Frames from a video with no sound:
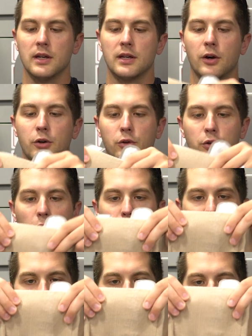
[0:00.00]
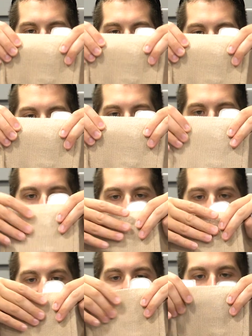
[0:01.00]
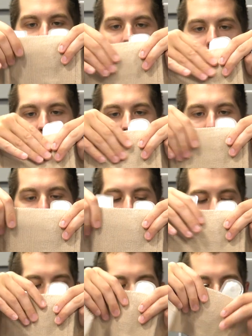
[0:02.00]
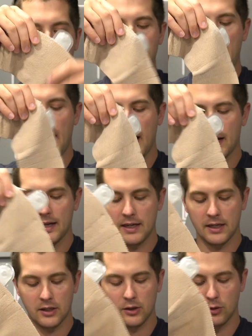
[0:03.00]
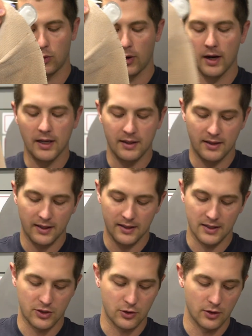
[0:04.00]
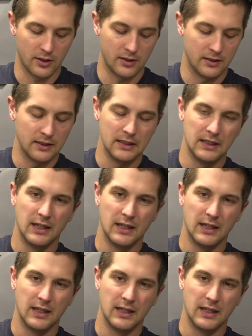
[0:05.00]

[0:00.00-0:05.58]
Now you'll notice that on this wrap, there's no padding or anything that's gonna,